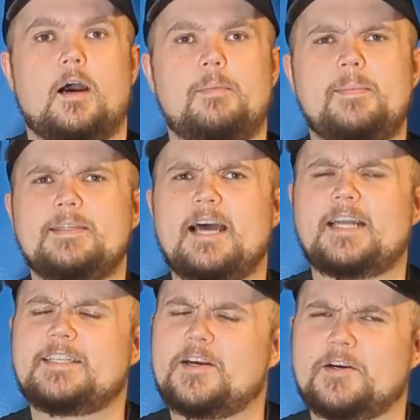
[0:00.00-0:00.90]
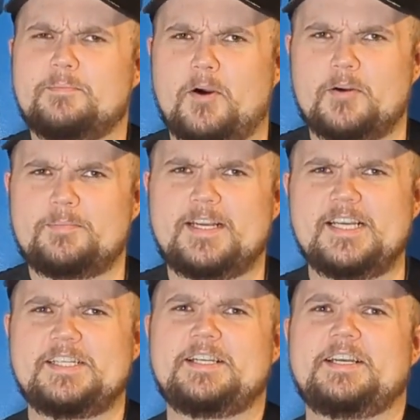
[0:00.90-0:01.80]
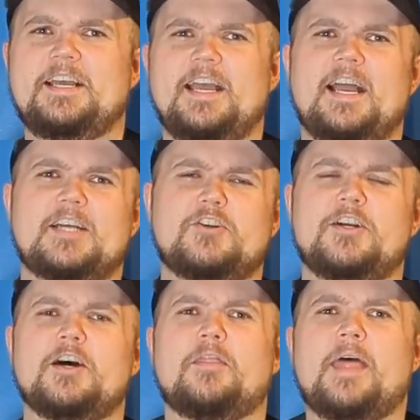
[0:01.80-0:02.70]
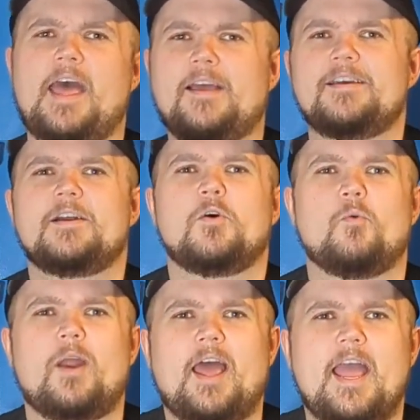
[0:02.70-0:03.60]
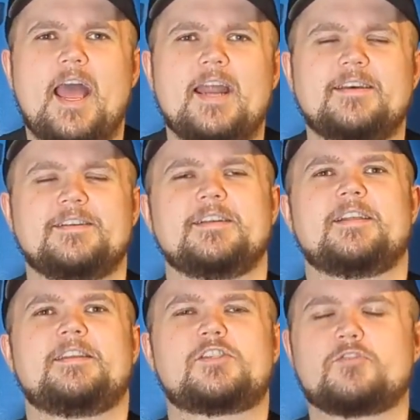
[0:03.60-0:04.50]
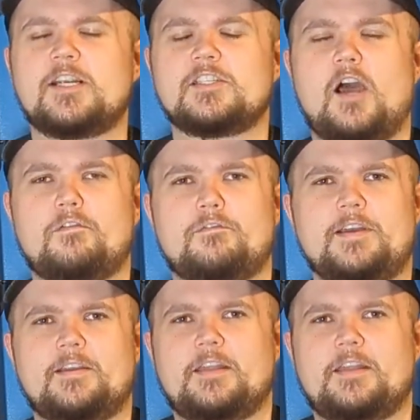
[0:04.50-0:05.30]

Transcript: maybe not tear it apart, because I should have done that when I had the strings off of it.